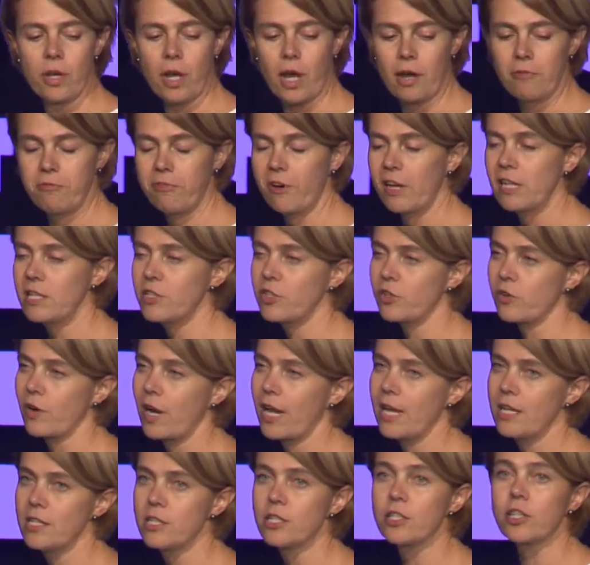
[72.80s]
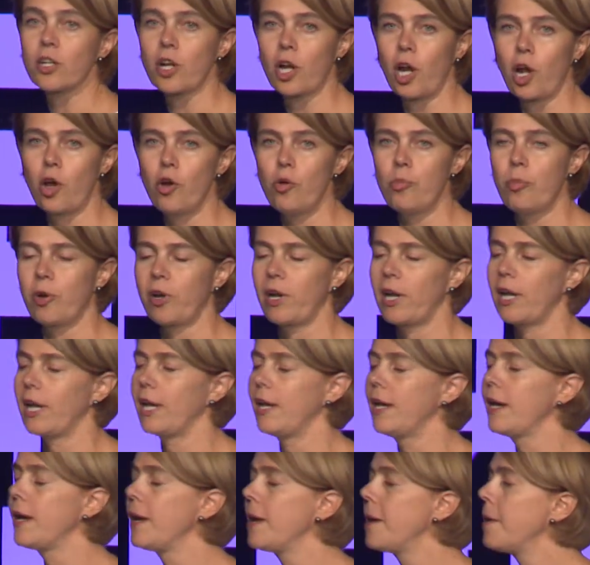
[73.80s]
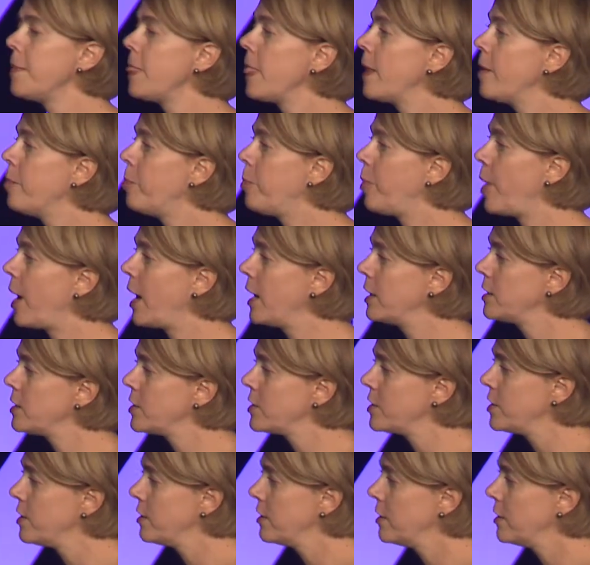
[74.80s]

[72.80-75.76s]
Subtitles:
funds raised globally, but